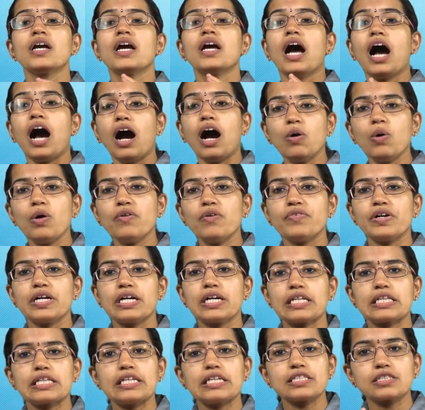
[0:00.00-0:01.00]

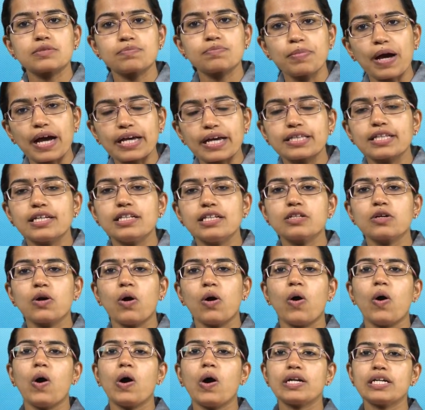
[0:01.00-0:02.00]
However, the spinal
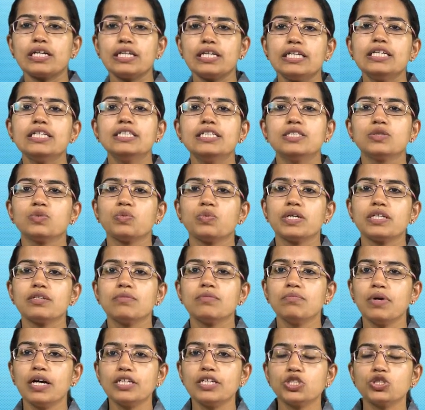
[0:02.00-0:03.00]
cord deals with
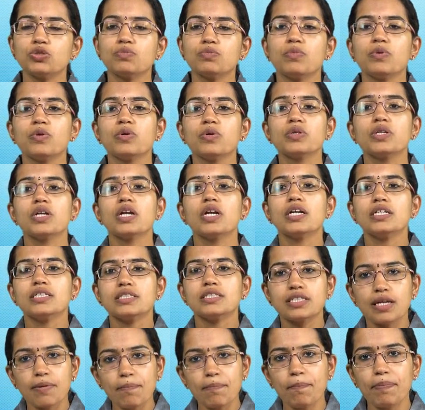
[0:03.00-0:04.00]
much more
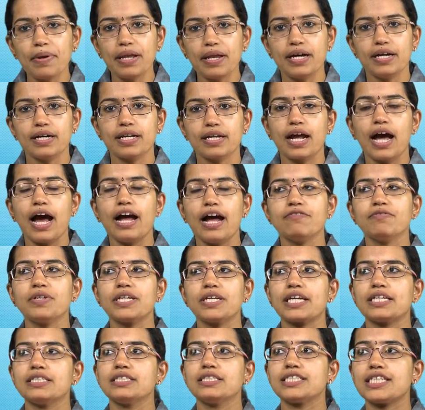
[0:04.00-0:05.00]
simpler and we
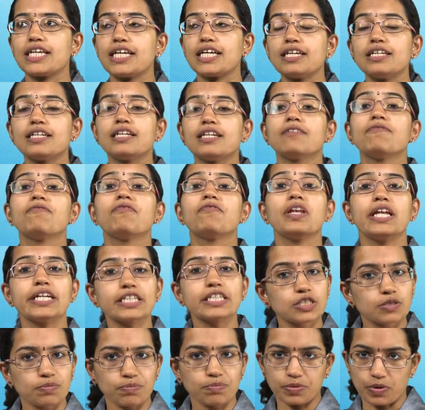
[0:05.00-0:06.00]
can say
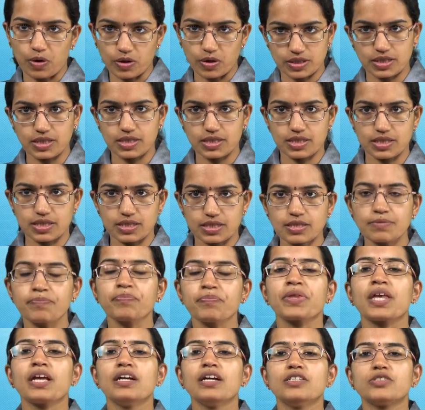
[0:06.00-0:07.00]
reflex processes.
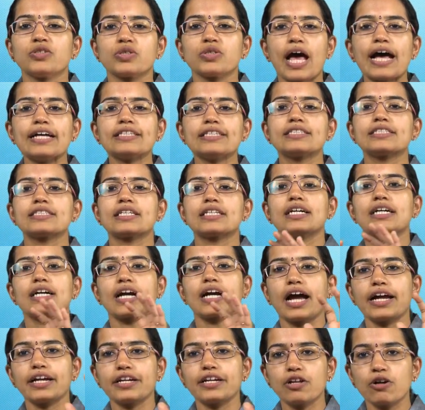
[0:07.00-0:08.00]
So that's a
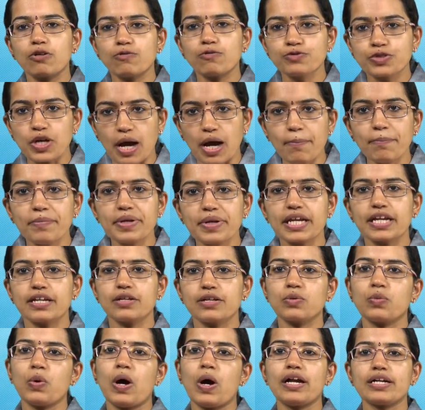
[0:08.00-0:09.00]
kind of summary
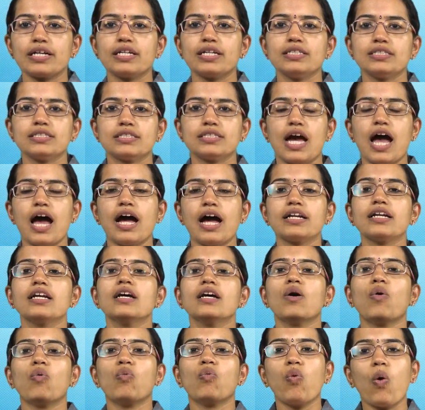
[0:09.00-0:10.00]
to understand
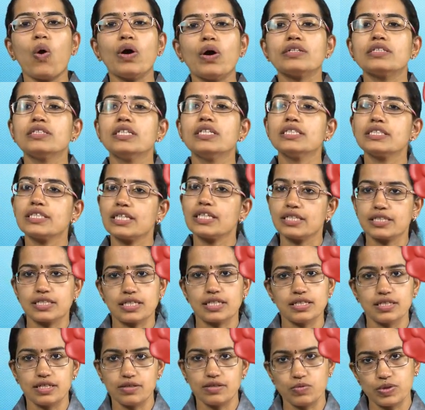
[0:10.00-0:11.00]
what the
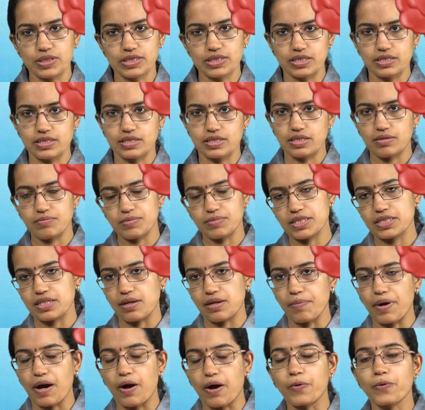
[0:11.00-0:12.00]
central nervous system is
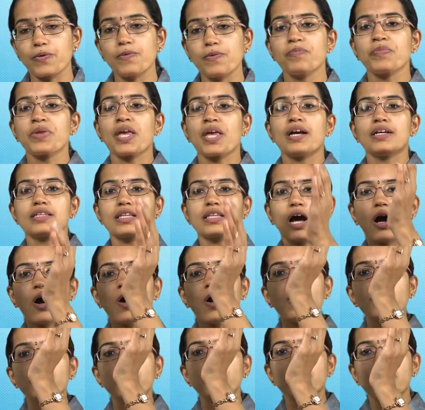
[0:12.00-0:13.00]
about.
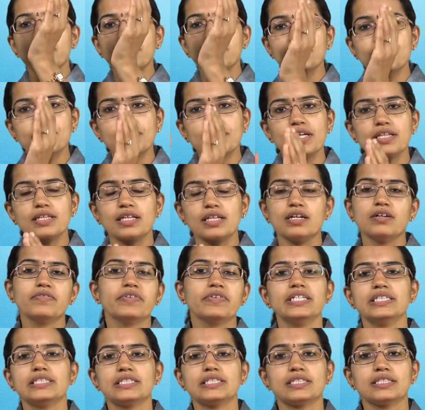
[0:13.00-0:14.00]
Now, if the
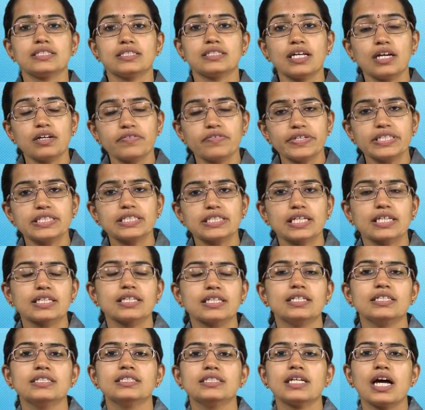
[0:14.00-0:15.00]
nervous
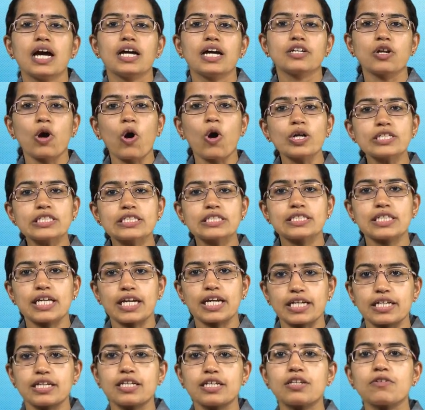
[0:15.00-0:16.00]
signals are not
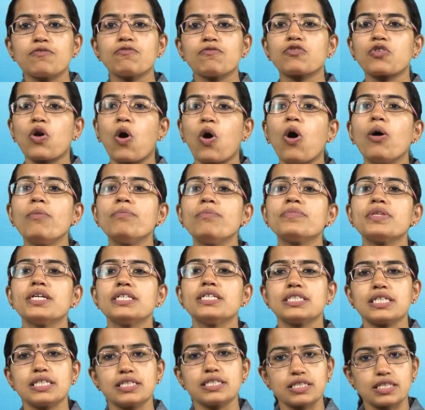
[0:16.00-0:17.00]
sent from the
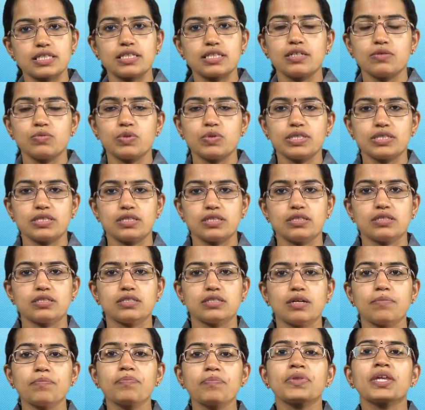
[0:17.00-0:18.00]
central nervous
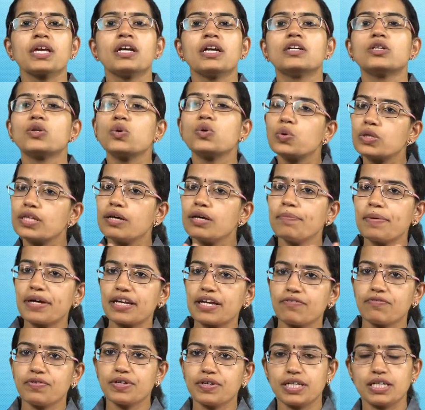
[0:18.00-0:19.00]
system to the
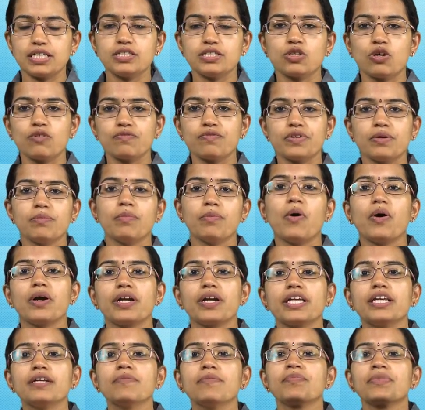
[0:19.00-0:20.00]
peripheries of the
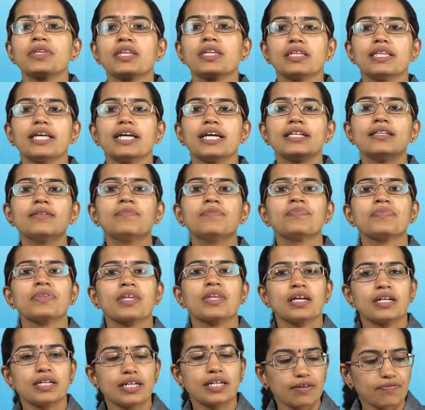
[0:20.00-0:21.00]
body, then
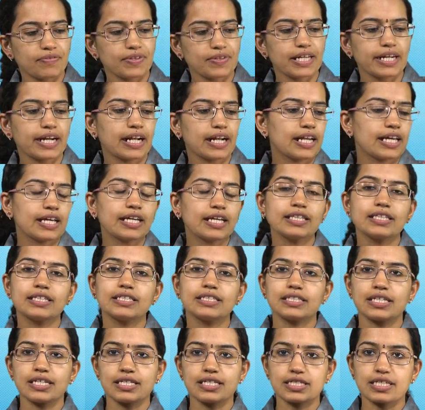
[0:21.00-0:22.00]
definitely the
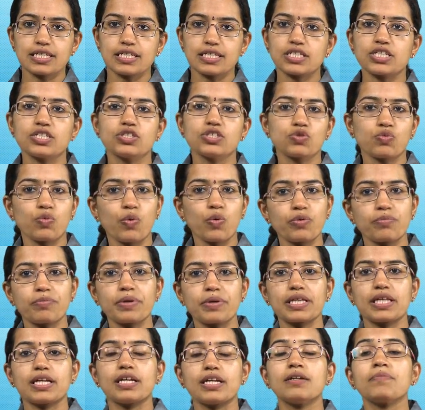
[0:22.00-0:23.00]
sensations won't
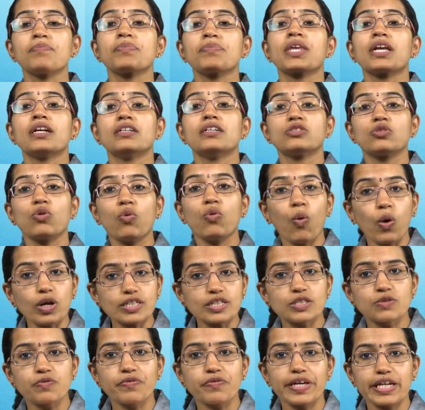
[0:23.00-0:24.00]
be there. So
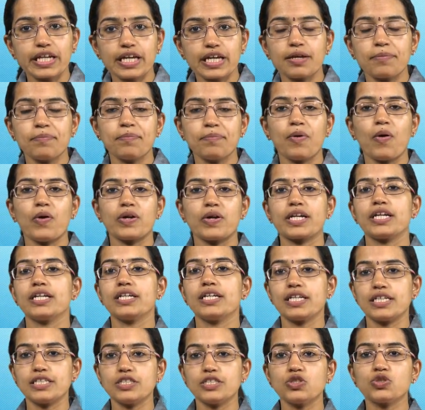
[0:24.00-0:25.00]
what's very
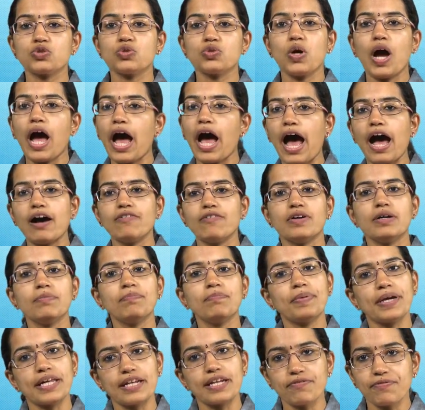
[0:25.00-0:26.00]
important is to have a
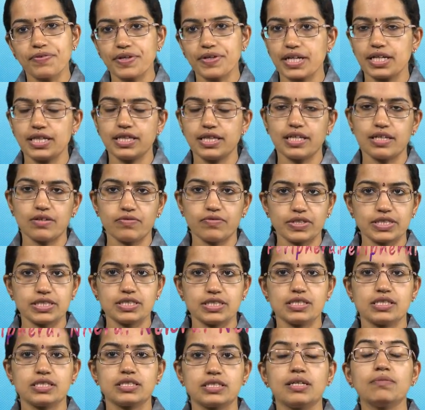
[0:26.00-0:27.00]
peripheral nervous
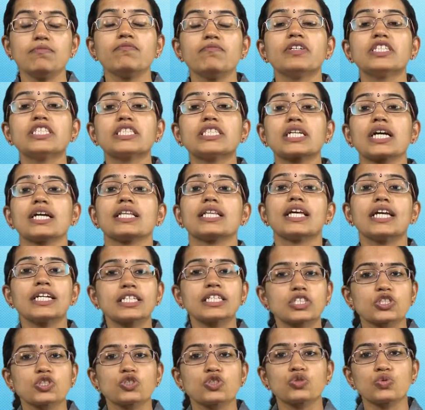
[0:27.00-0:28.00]
system which
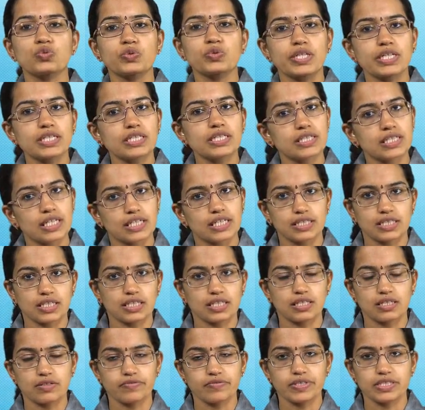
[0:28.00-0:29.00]
connects to this central
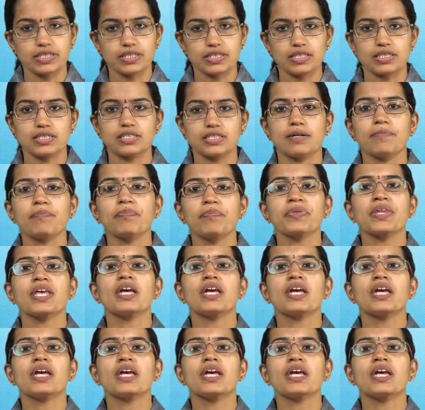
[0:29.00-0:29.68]
nervous system.